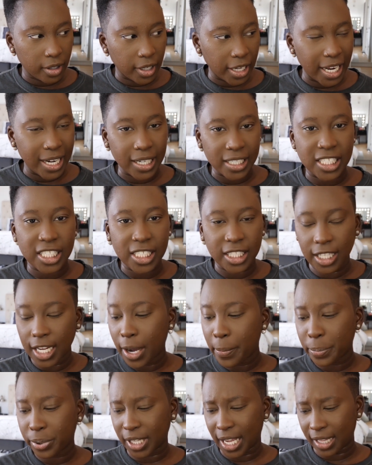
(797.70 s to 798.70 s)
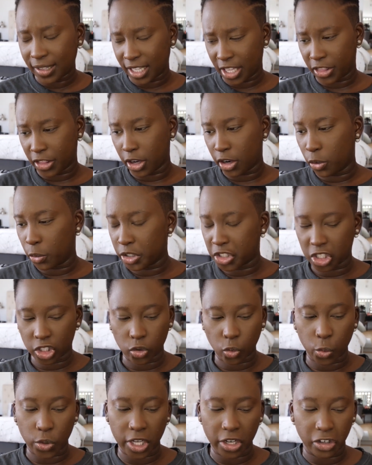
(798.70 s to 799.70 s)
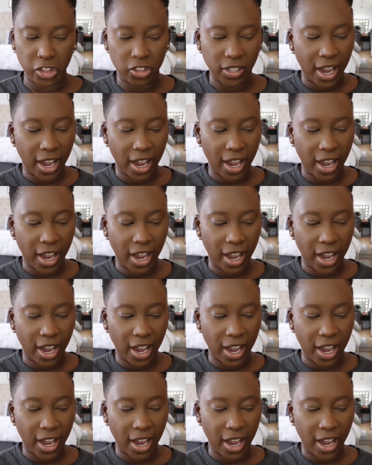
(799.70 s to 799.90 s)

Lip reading: in a slump lately though, which is weird.